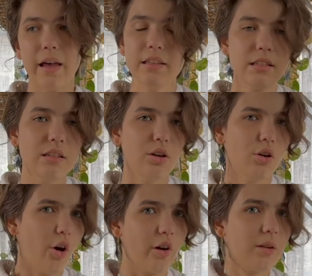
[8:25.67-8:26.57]
I didn't
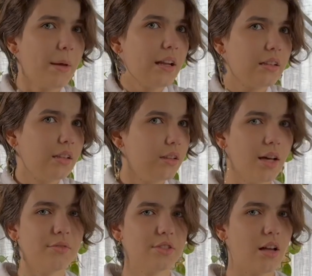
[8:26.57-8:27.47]
automatically
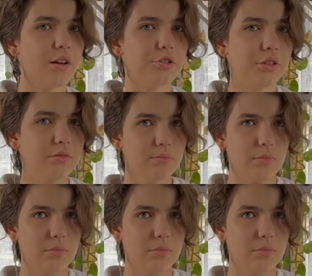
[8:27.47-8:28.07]
love Sasha.